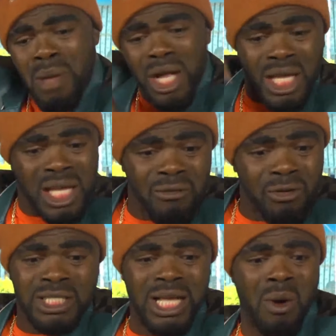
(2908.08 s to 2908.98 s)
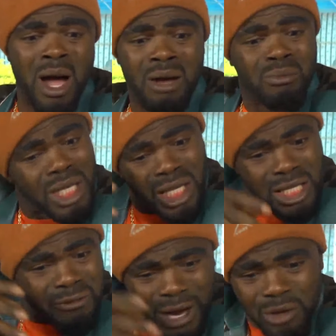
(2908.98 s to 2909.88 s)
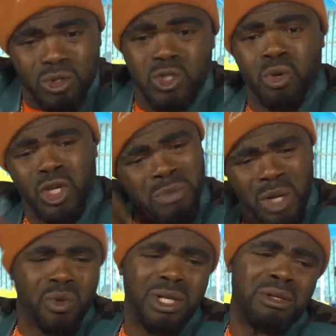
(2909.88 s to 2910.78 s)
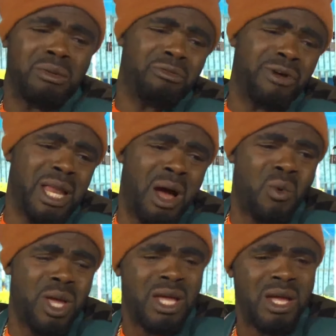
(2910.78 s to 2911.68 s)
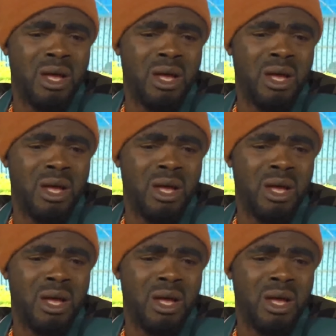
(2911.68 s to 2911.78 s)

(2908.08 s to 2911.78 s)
Make him give us our, make him find us money, make we find our way.